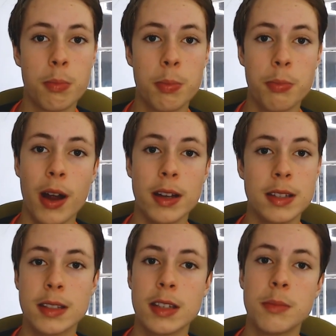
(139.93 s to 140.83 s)

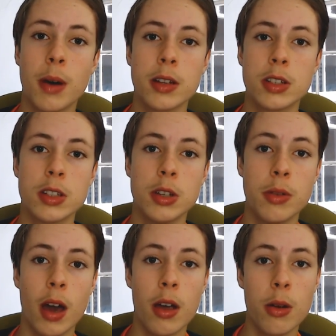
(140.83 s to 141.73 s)
practiced as much as you
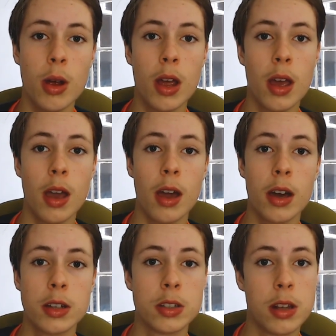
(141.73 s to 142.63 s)
know,
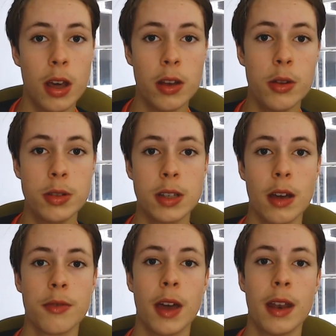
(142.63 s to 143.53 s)
just learn new
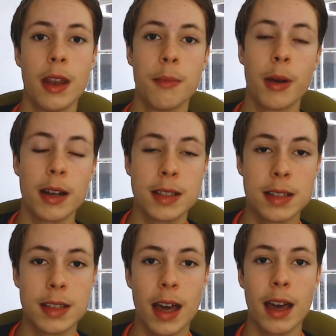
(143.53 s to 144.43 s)
stuff and then
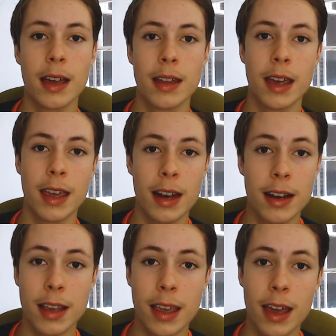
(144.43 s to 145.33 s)
practice that again
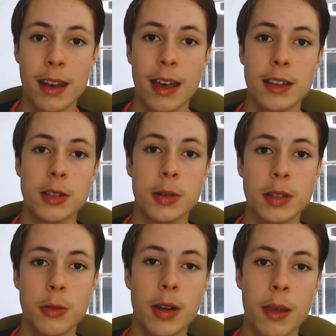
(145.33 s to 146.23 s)
and again until it's
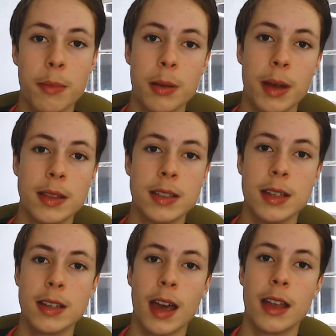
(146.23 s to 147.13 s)
all
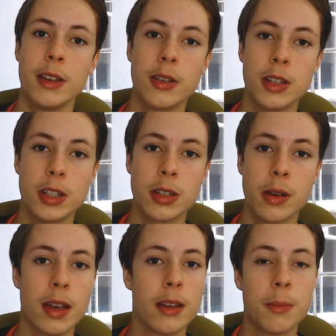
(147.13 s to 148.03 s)
implemented and you can do
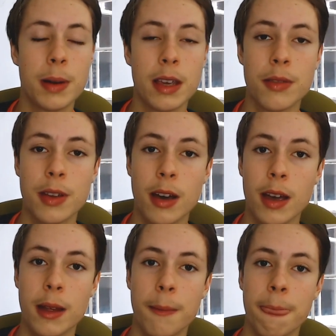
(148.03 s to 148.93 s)
it at a blink of an
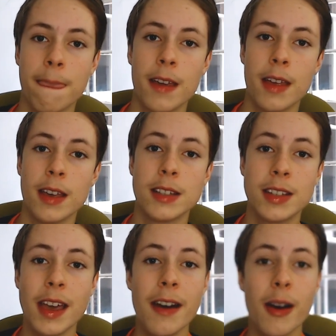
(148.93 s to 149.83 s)
eye. So
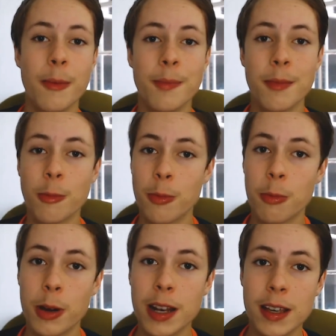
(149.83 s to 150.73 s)
yeah, I'm
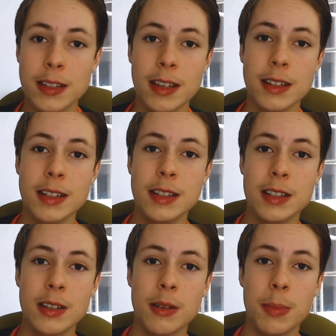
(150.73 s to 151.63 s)
really excited
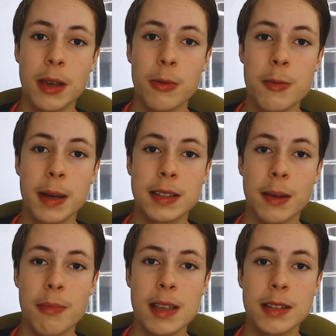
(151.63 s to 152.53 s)
to be a Rubik's
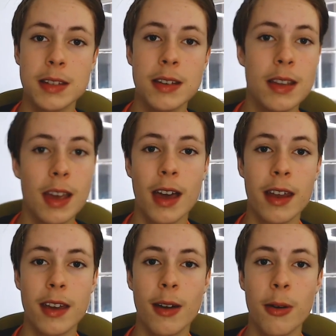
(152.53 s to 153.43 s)
ambassador,
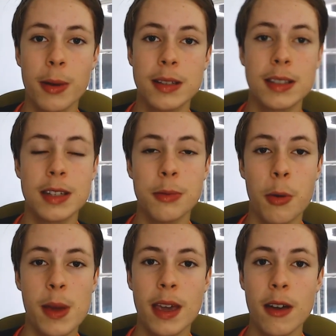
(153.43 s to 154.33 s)
and I can't wait to see what
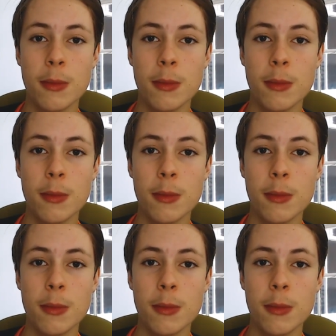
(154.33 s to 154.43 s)
we get up